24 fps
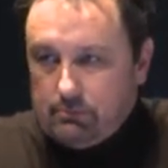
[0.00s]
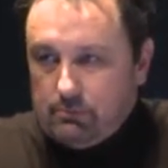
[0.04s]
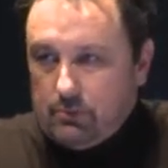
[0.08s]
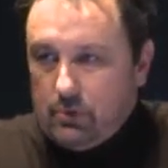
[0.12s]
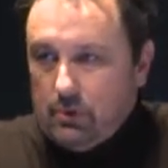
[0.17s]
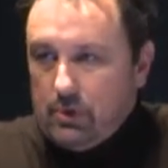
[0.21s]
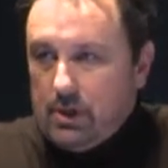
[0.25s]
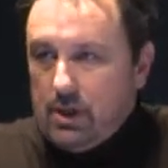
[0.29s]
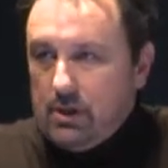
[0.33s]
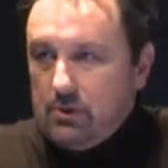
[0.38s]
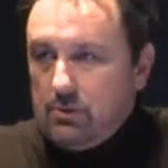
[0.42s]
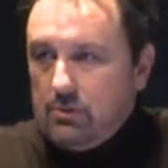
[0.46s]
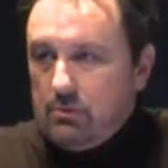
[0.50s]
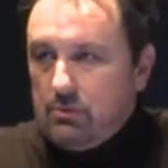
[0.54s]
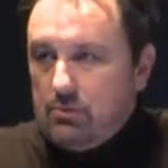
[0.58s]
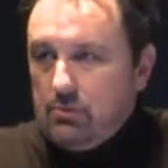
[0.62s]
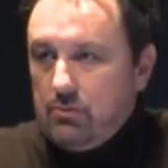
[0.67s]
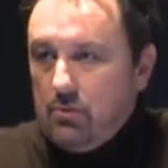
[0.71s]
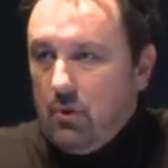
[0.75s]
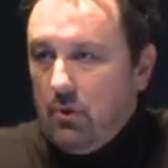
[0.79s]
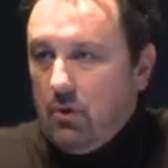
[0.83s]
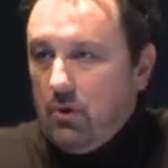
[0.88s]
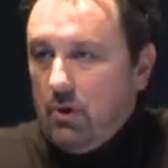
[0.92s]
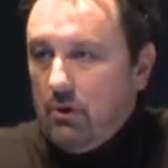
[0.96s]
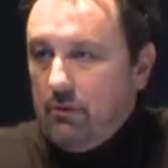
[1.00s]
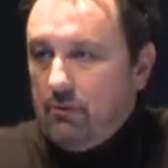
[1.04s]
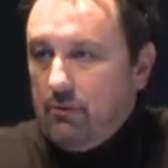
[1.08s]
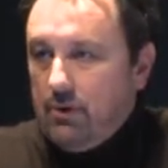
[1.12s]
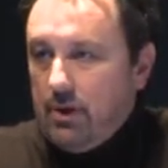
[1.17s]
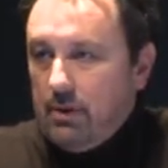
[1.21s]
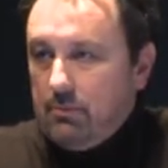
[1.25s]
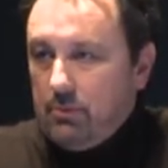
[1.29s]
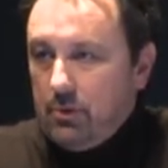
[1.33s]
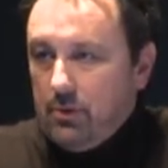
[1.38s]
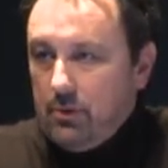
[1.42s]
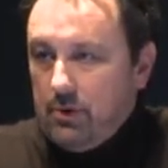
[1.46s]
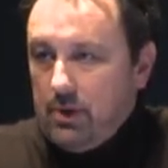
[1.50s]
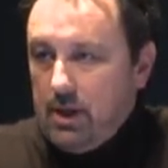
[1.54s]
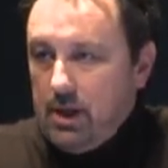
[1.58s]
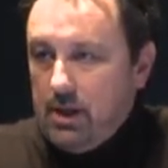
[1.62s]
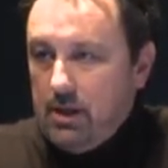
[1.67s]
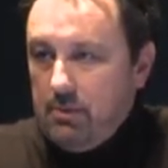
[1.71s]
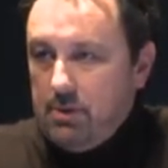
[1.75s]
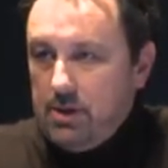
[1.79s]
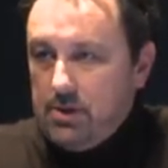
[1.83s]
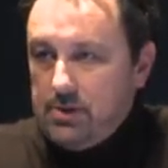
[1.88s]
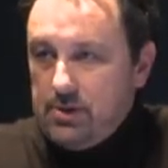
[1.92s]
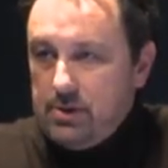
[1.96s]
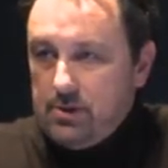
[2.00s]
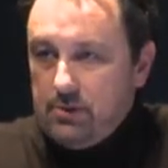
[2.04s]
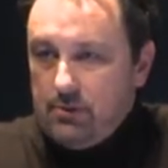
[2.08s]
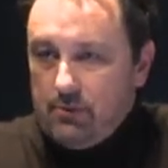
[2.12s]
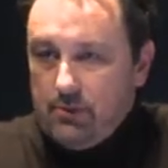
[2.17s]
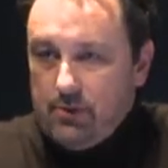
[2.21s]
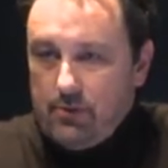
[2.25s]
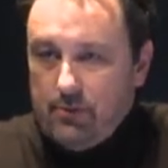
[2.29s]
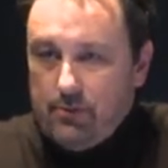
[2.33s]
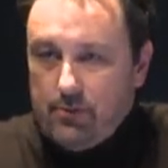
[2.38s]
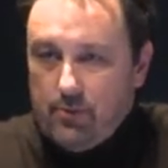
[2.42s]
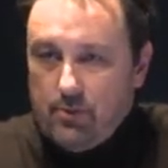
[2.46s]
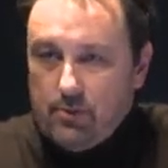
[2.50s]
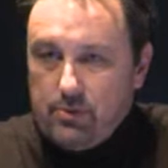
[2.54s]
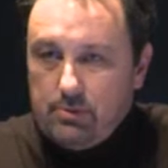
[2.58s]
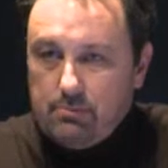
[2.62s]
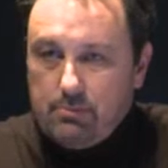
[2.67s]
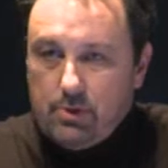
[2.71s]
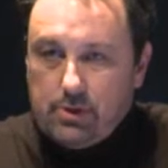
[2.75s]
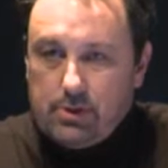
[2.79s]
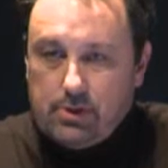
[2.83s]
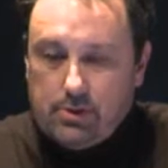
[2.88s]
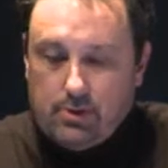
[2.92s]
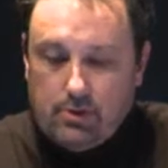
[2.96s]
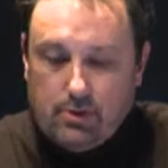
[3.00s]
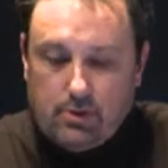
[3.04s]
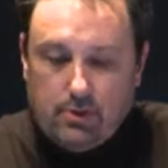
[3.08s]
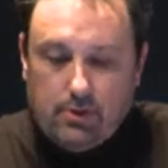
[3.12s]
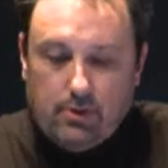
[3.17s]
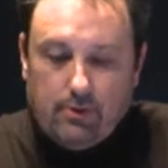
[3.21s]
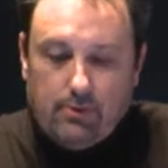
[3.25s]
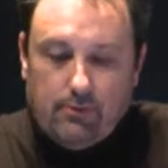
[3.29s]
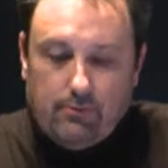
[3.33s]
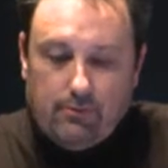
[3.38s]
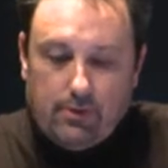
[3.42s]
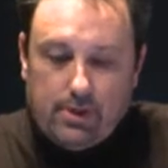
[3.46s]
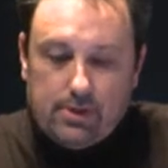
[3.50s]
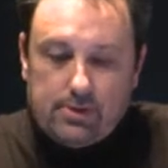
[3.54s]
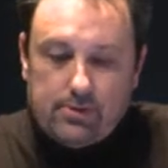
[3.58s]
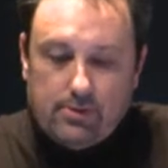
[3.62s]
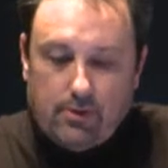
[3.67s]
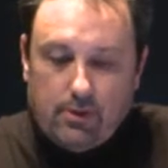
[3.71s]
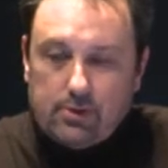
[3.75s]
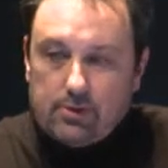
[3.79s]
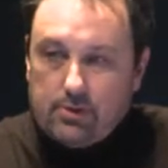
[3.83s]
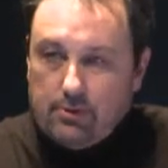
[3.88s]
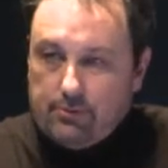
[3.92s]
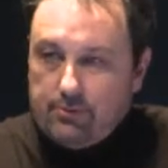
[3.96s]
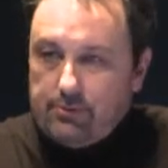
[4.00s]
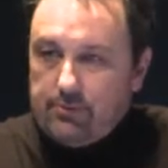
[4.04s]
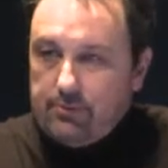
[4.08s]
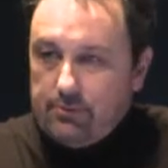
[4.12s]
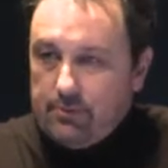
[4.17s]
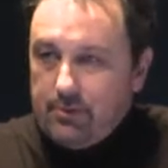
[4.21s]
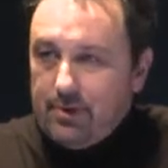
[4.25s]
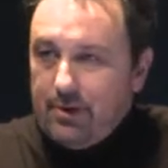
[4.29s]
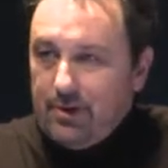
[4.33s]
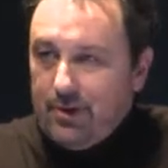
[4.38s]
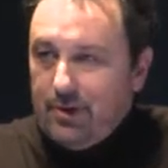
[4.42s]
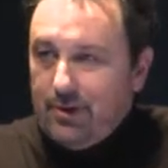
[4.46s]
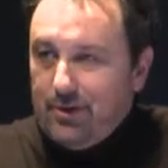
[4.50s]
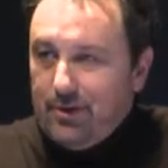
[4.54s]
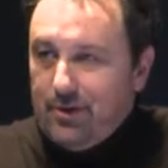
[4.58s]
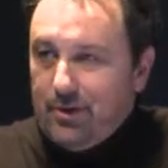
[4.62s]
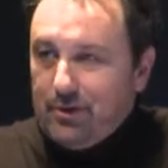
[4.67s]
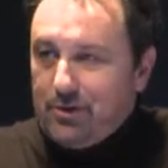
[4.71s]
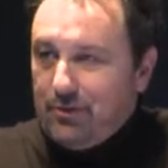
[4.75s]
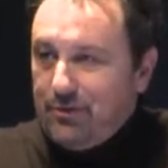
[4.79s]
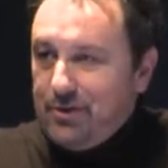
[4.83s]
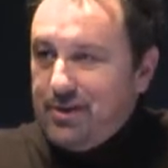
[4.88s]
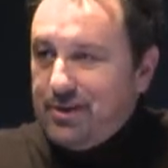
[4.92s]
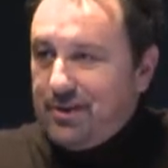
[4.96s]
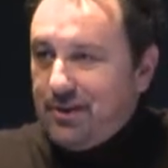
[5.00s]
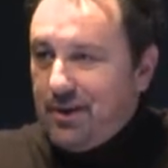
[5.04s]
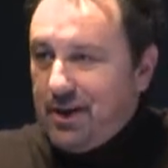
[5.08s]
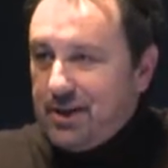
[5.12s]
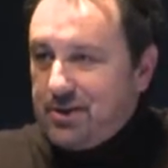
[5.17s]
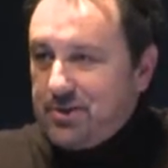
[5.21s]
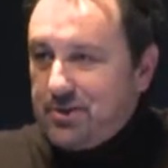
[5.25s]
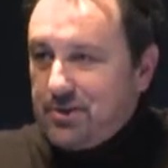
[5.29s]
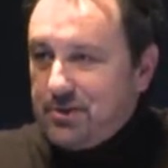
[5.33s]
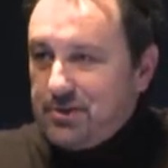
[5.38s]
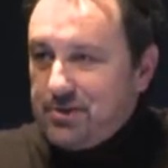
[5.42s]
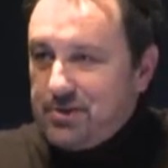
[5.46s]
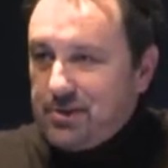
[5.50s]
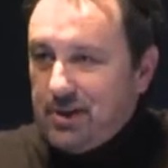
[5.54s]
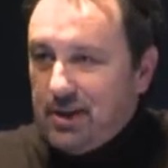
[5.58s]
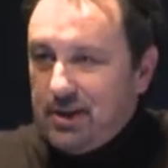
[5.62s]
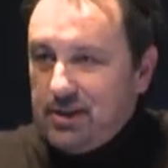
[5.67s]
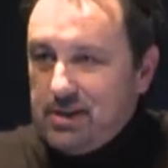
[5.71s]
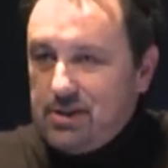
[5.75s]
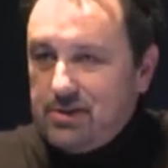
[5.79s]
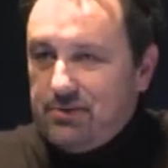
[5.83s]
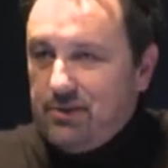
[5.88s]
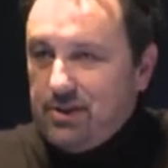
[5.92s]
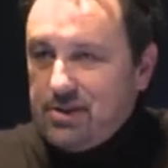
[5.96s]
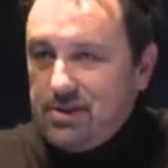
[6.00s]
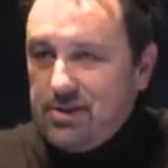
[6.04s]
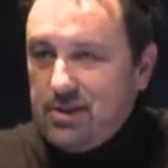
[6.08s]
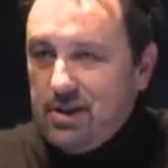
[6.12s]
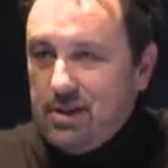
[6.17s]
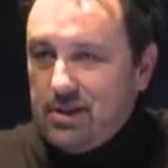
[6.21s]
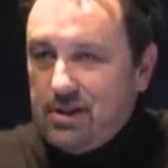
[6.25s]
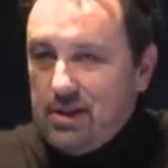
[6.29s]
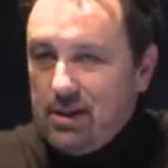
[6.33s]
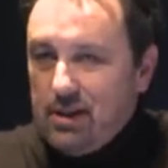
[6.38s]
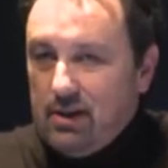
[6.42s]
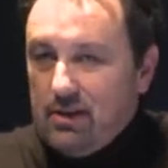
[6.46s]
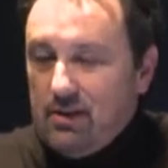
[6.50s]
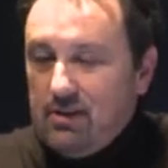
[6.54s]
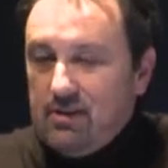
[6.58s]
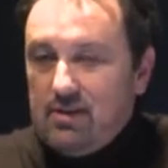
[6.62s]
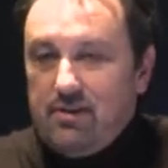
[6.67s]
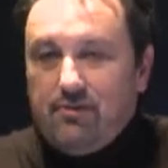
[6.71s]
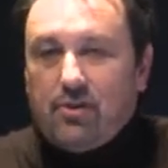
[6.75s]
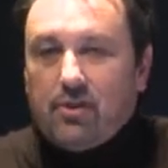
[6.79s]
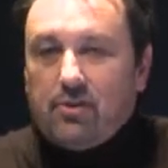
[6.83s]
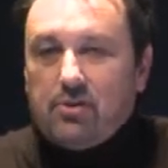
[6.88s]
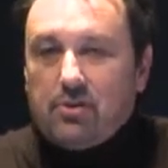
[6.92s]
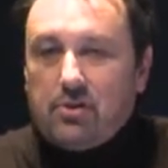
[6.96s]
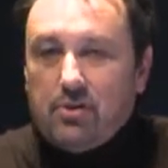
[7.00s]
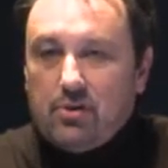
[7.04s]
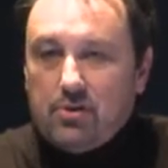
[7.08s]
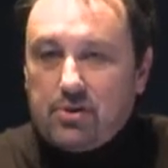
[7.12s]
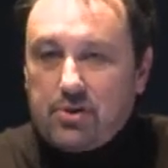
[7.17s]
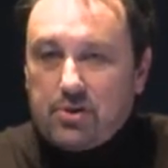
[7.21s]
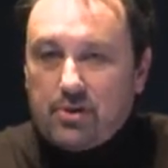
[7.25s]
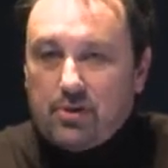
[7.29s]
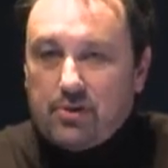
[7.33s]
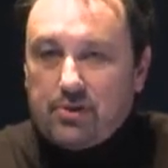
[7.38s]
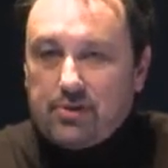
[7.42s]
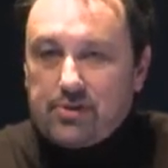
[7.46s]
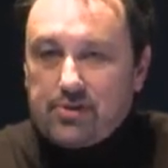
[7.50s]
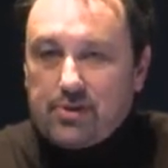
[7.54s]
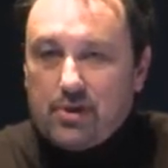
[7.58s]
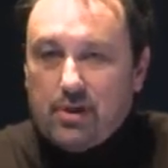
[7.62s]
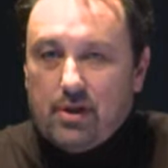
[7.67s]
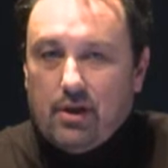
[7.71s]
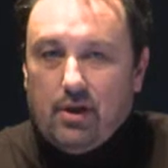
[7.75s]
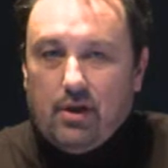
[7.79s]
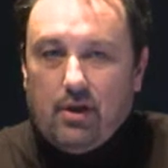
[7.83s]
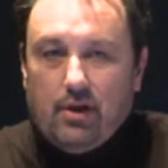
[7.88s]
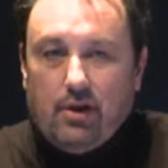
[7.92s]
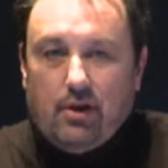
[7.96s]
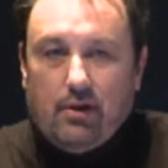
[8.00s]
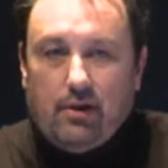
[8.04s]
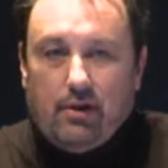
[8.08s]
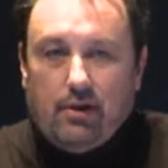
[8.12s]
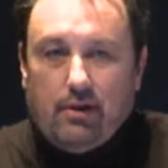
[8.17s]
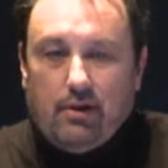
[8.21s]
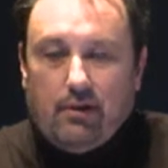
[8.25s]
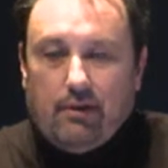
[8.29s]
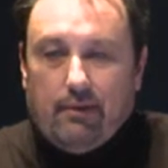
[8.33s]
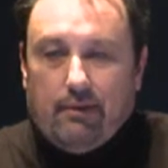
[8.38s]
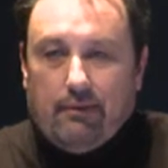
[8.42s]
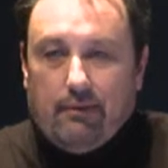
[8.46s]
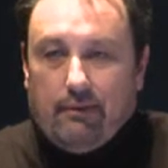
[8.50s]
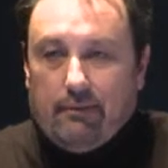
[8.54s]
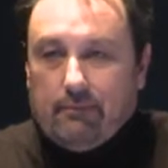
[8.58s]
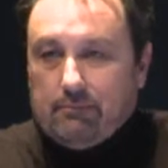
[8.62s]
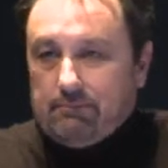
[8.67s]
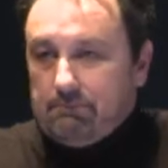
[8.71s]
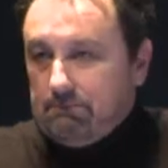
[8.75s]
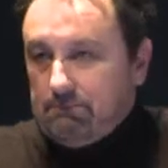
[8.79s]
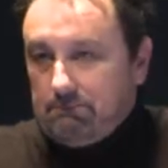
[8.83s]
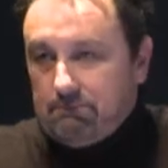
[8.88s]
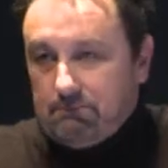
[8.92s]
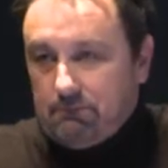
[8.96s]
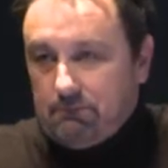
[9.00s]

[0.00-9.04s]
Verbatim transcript: talking to all of them on a daily basis over the phone, but uh, there is a lot of, lot of interactions and it's fascinating. Different cultures um,